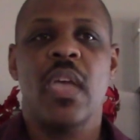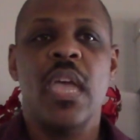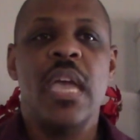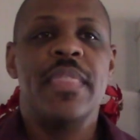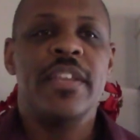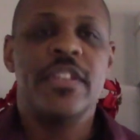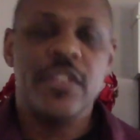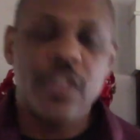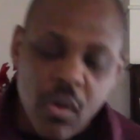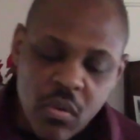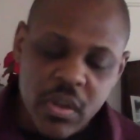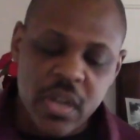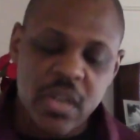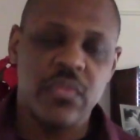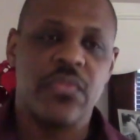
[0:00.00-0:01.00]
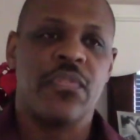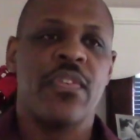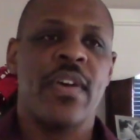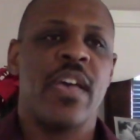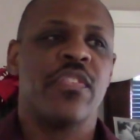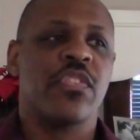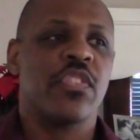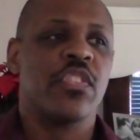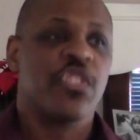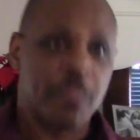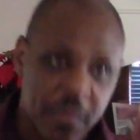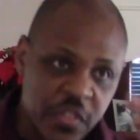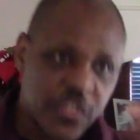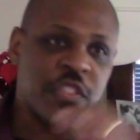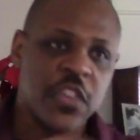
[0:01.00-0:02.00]
They don't confess
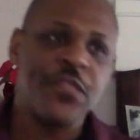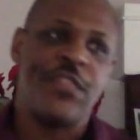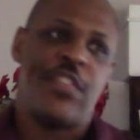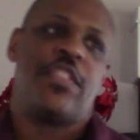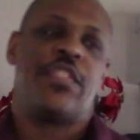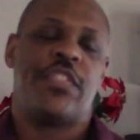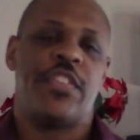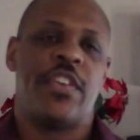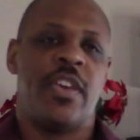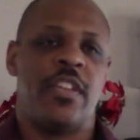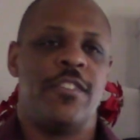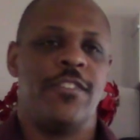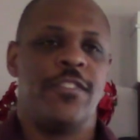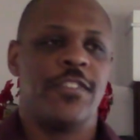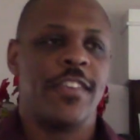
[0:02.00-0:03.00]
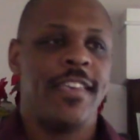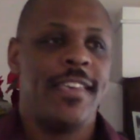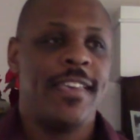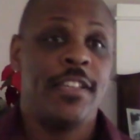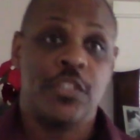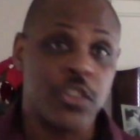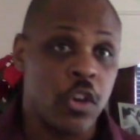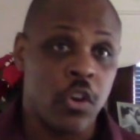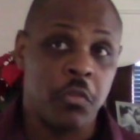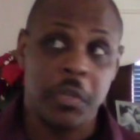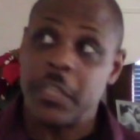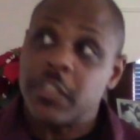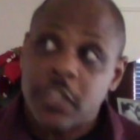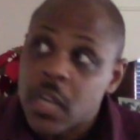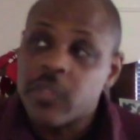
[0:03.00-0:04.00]
specific sins, and so
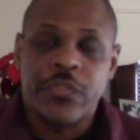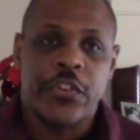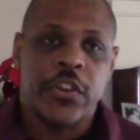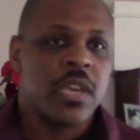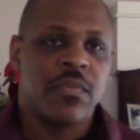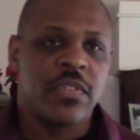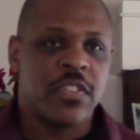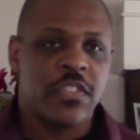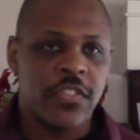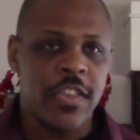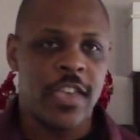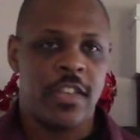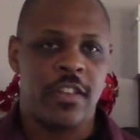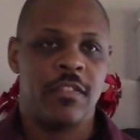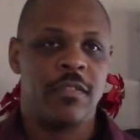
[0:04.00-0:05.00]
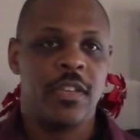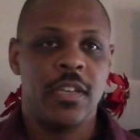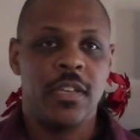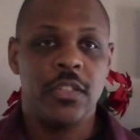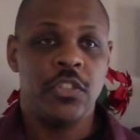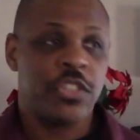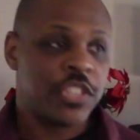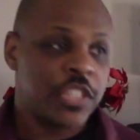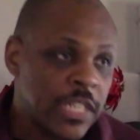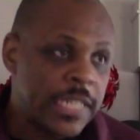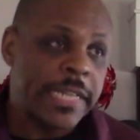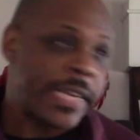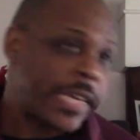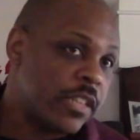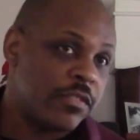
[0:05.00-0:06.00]
it's unforgiven sin. You're still
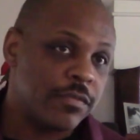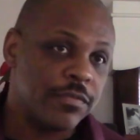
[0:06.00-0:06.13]
in it.